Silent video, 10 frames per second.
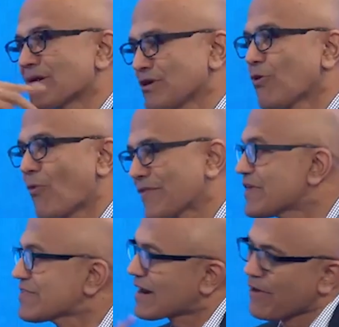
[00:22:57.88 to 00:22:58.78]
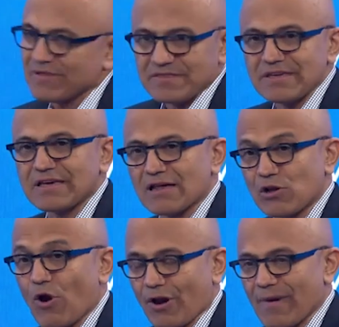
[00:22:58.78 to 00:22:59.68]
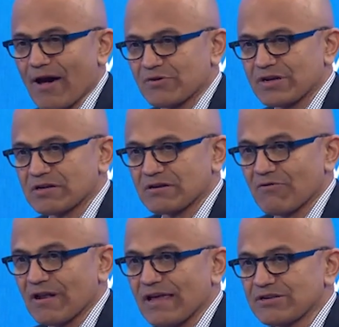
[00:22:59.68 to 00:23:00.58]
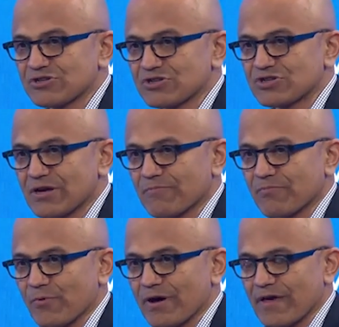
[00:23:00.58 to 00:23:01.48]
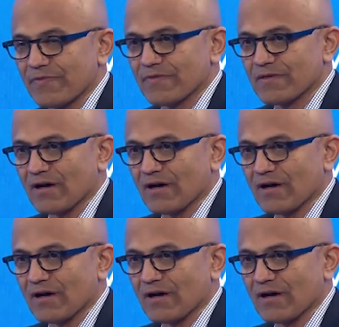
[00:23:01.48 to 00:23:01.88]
But, you know, one thing that I've been thinking a lot about in relationship with